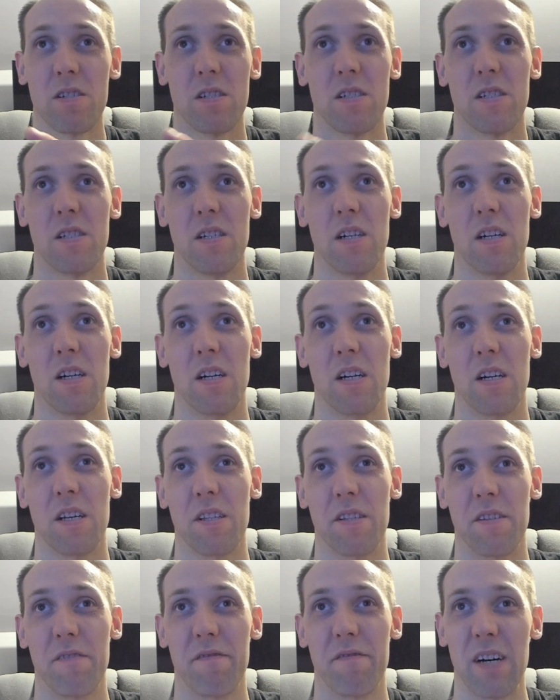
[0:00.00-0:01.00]

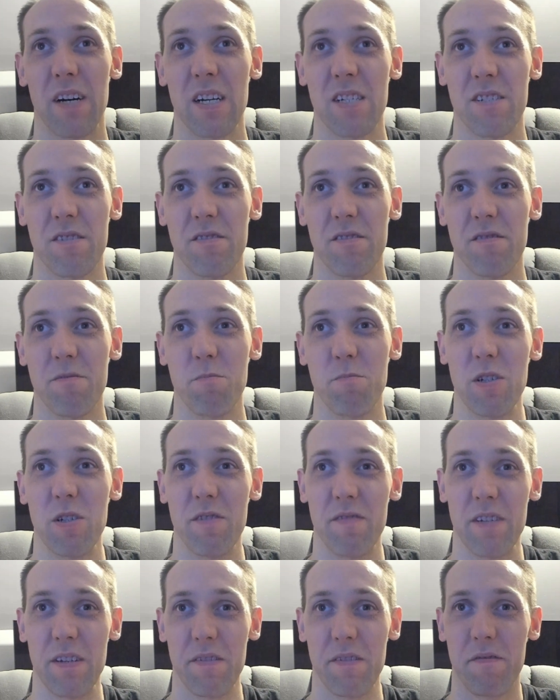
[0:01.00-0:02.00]
the final
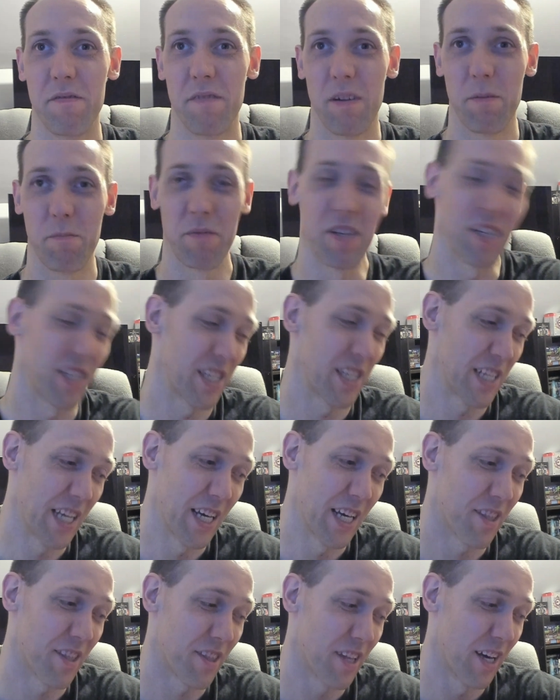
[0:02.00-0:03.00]
movie from this
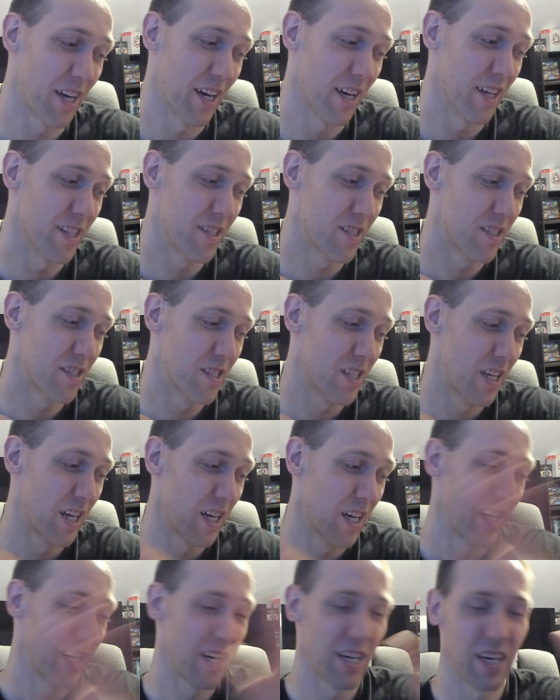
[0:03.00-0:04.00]
set that
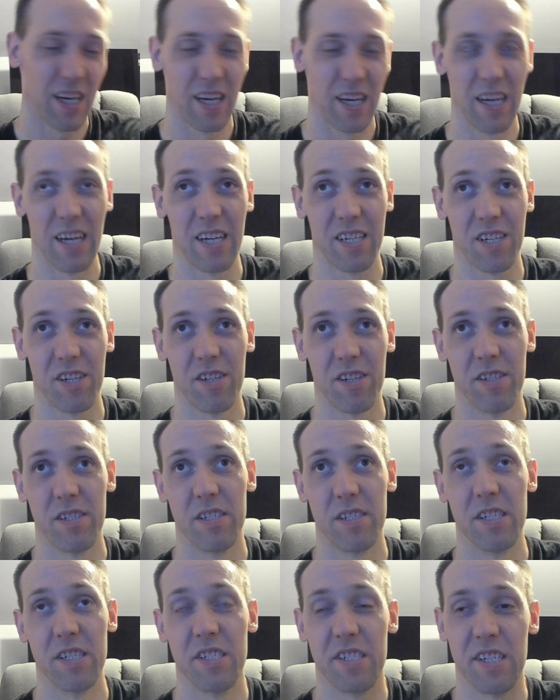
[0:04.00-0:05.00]
actually
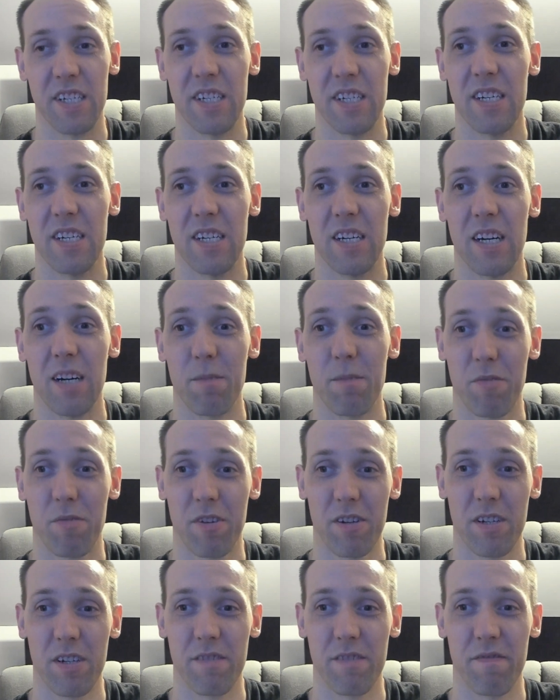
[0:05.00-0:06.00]
is a
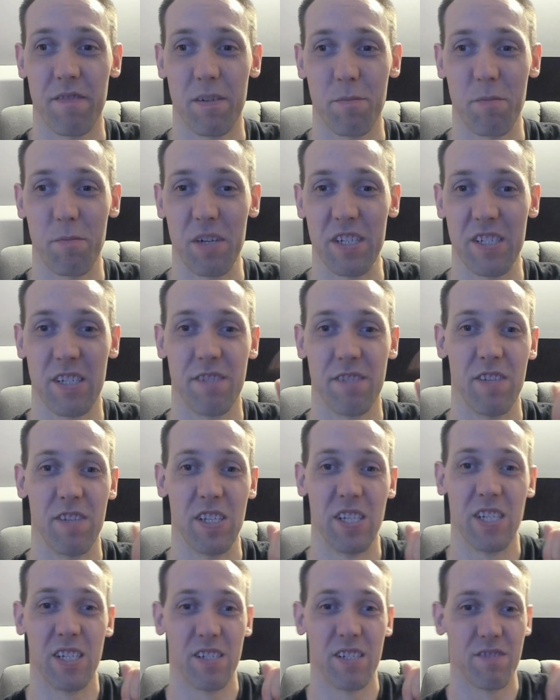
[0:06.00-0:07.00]
upgrade from my
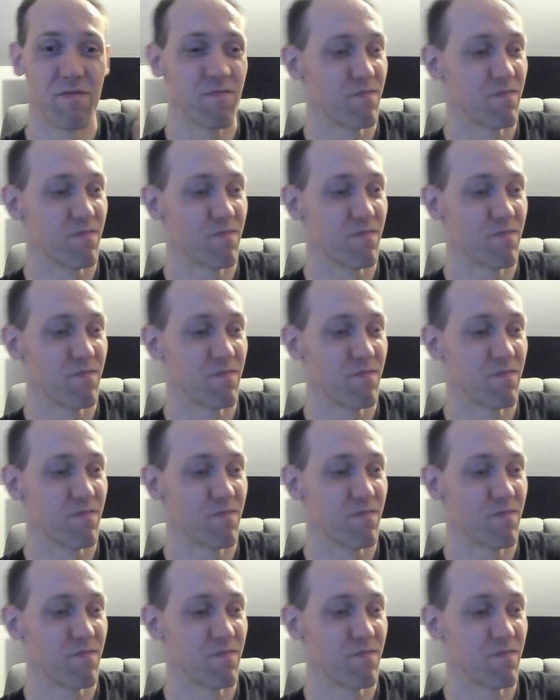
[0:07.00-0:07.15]
DVD.